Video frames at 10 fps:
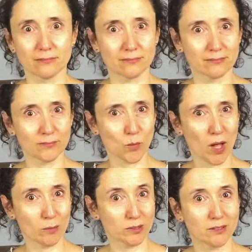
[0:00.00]
I have some
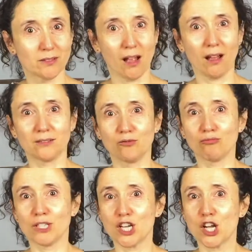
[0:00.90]
very exciting
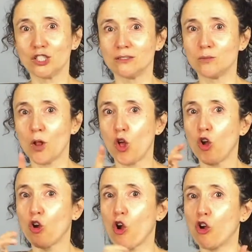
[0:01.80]
news to share.
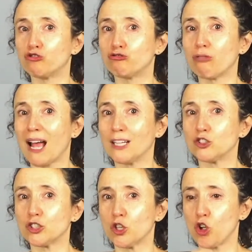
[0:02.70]
We have just
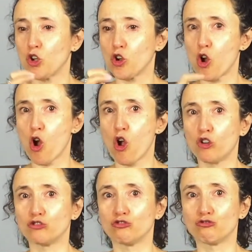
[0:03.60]
started rehearsals
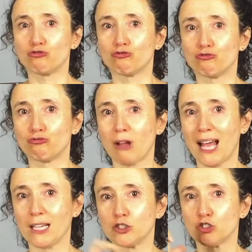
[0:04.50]
for our next
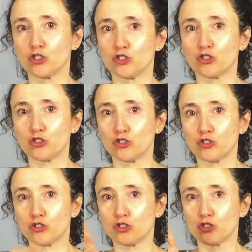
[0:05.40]
production called
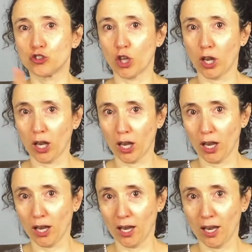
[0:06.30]

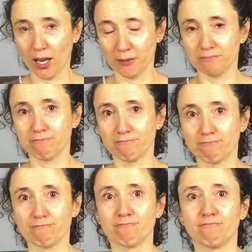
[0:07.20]
Contractions,
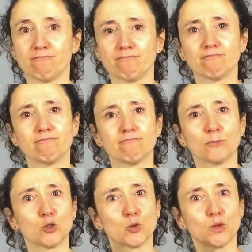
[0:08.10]

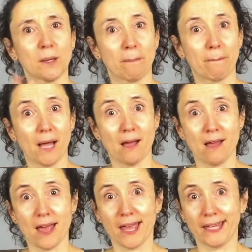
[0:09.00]
written
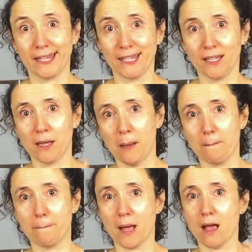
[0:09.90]
by Mike
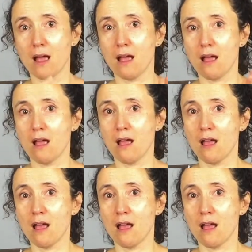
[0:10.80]
Bartlett.